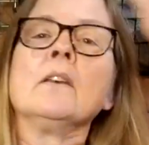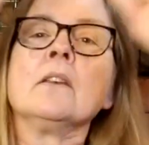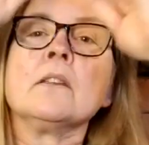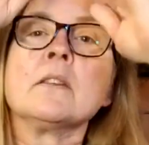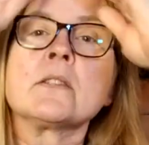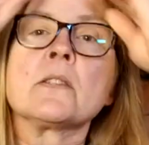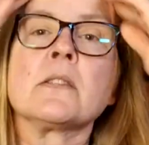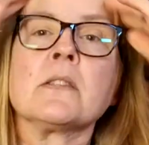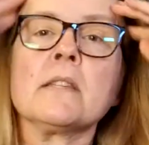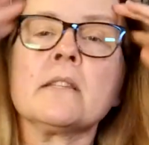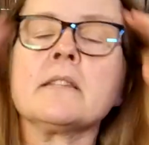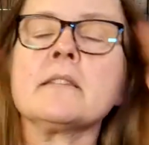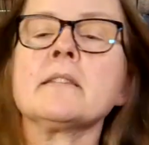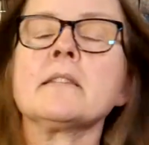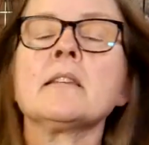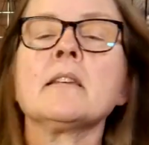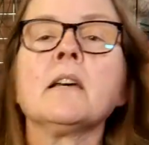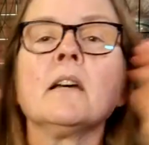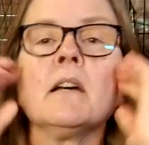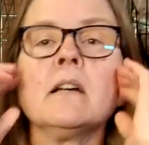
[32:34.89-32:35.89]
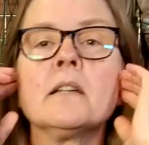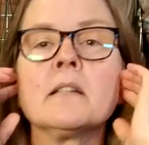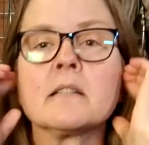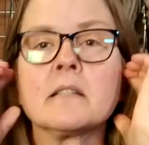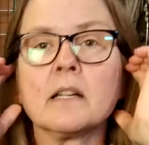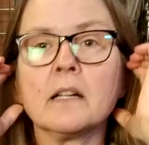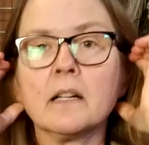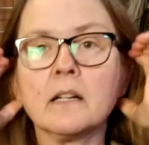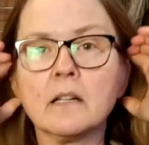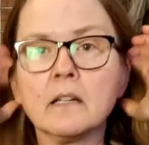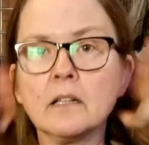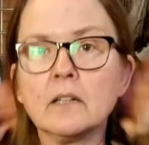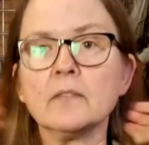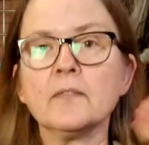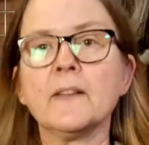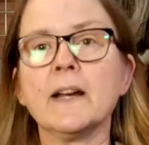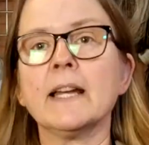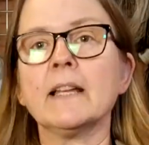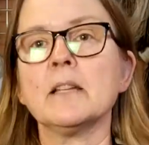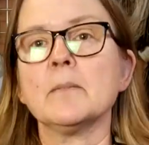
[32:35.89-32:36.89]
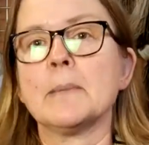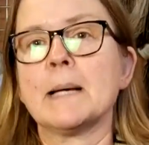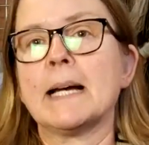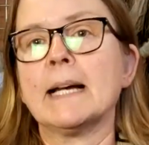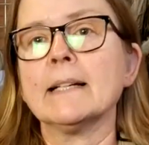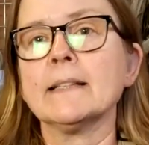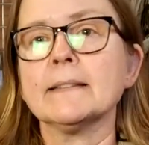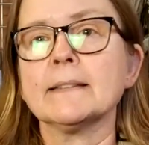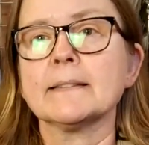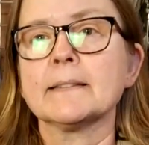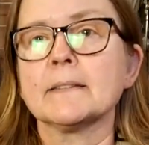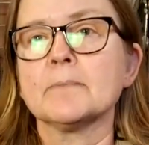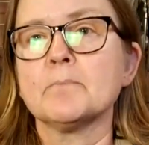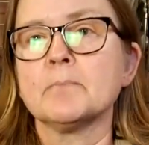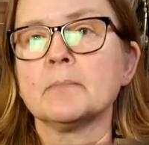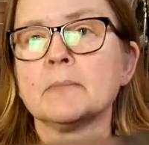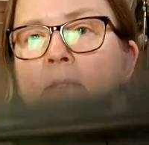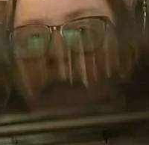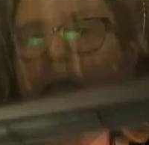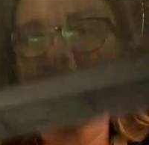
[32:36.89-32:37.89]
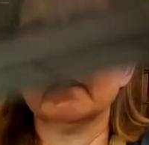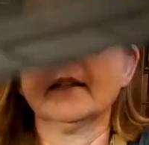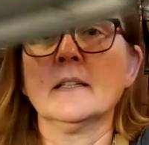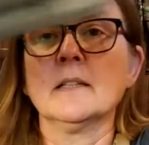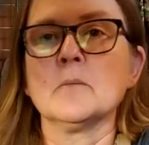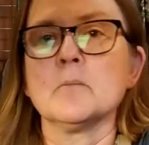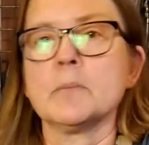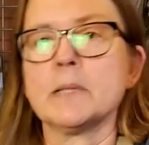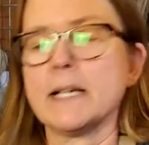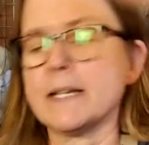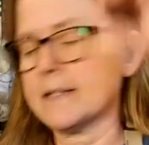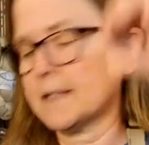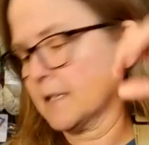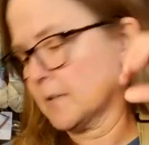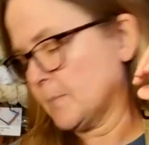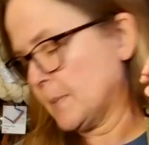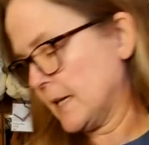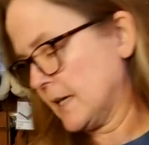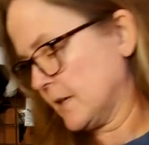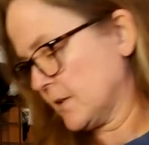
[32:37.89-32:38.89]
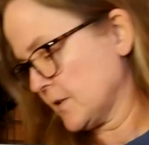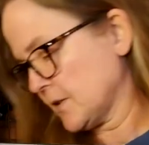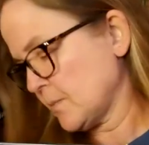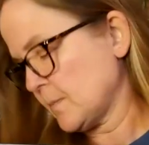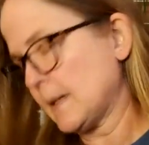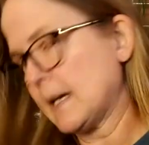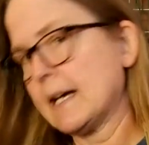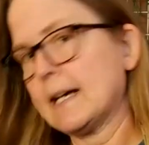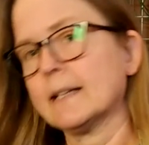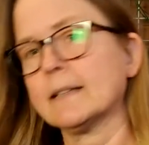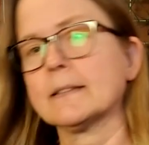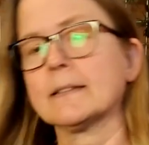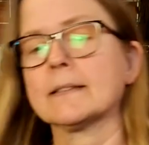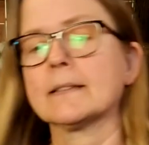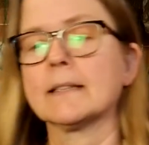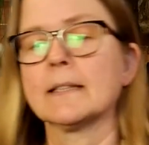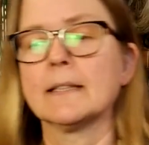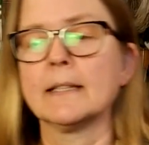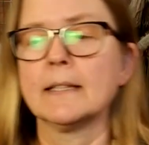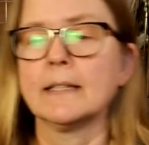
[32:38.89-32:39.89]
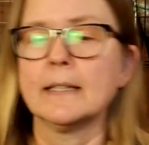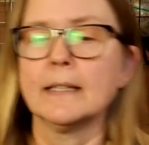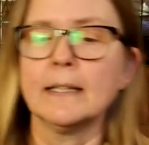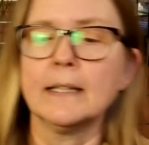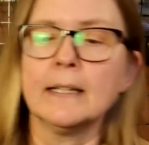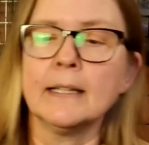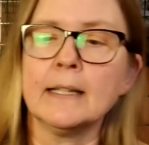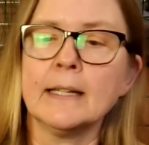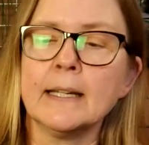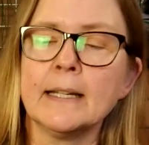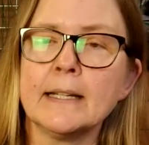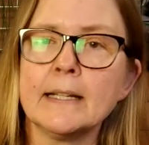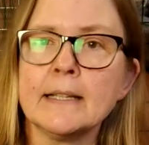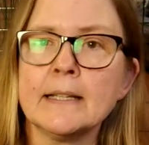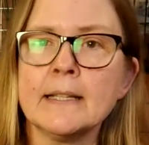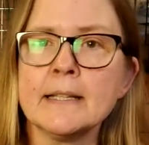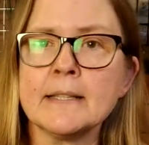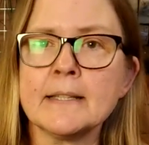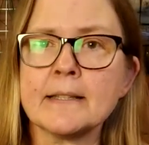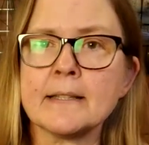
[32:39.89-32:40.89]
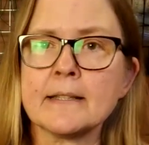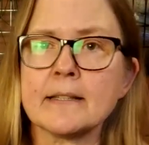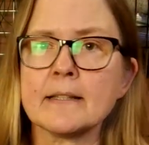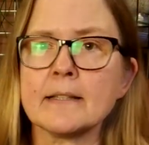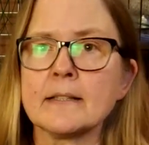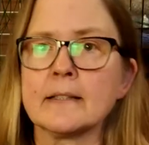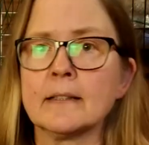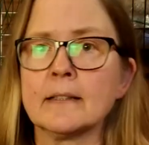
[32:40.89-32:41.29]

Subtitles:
So this is a file box, plastic banker's box, and in this